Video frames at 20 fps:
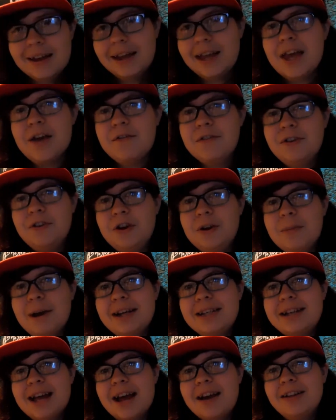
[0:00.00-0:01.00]
If you're new to my
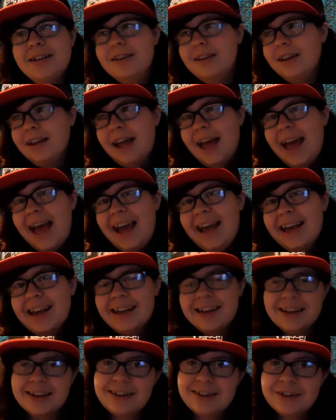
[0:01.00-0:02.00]
channel, hey,
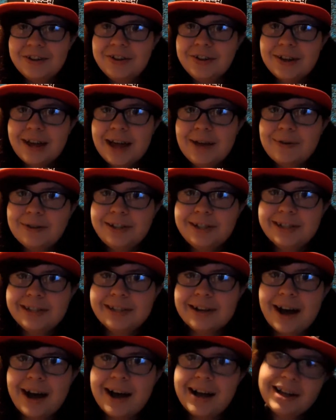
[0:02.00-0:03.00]
do you like what you
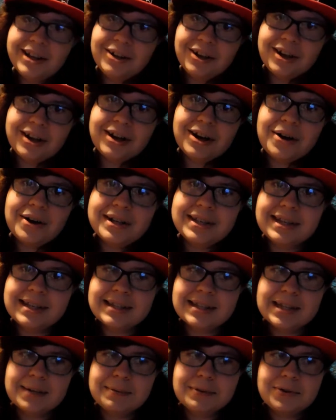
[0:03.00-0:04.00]
saw? You can always hit
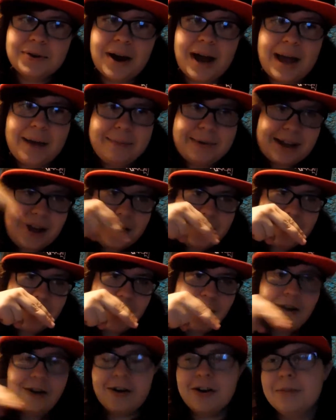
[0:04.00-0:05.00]
subscribe down
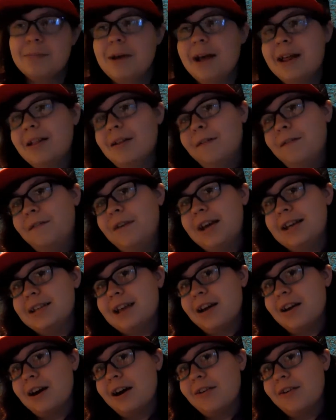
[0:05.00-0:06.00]
there on my little face
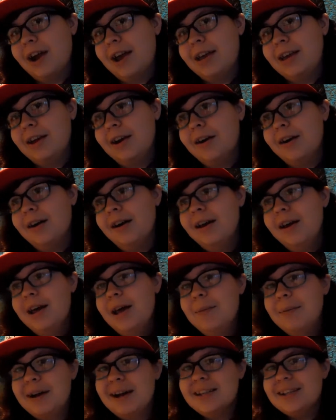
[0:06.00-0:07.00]
icon right here
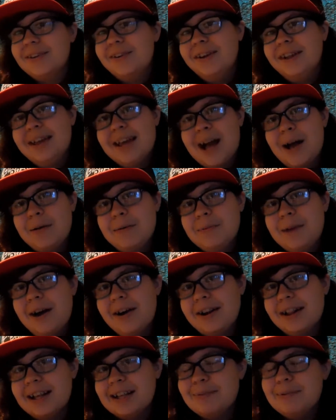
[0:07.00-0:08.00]
because it really helps me out
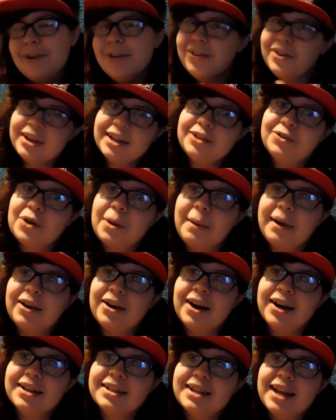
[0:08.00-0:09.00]
and lets me know that you enjoy my
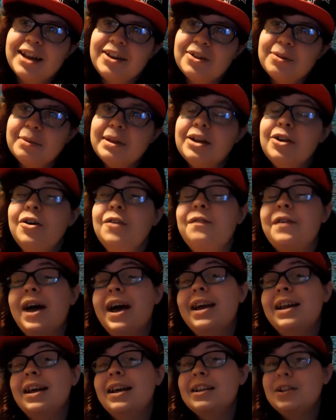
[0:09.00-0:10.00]
content. You'll be
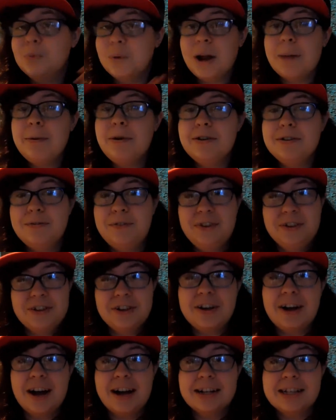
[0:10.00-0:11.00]
notified as to when I post future
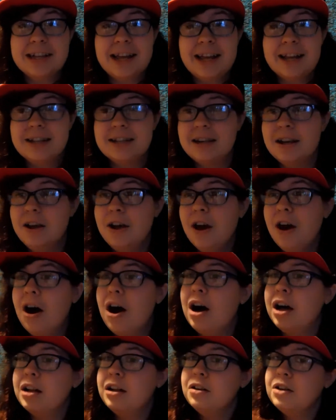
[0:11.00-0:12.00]
content
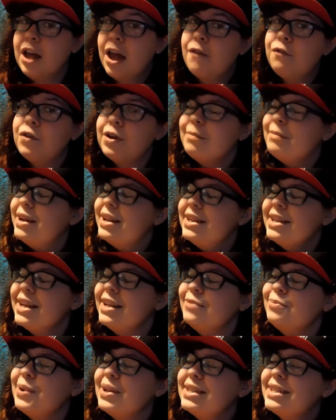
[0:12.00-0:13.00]
on every
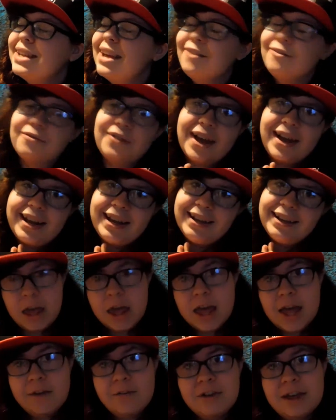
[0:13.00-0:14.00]
Monday, Wednesday, and Friday.
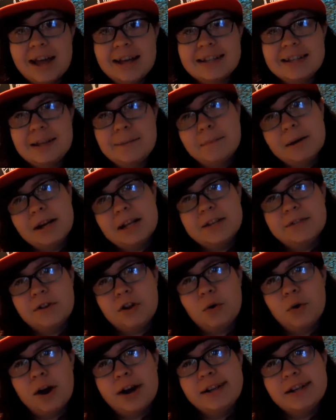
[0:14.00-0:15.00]
If you like to see Monday's
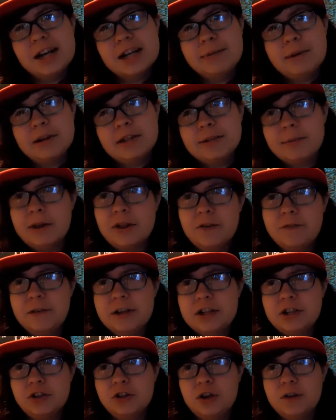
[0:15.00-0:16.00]
video where I talked about some other
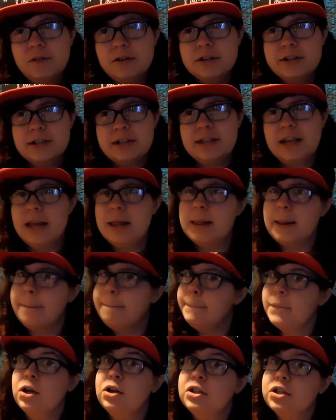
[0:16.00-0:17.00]
fictional universes in the
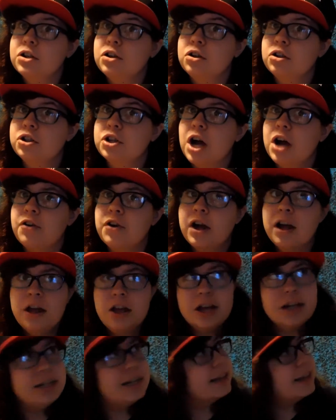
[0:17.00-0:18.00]
musical genre, check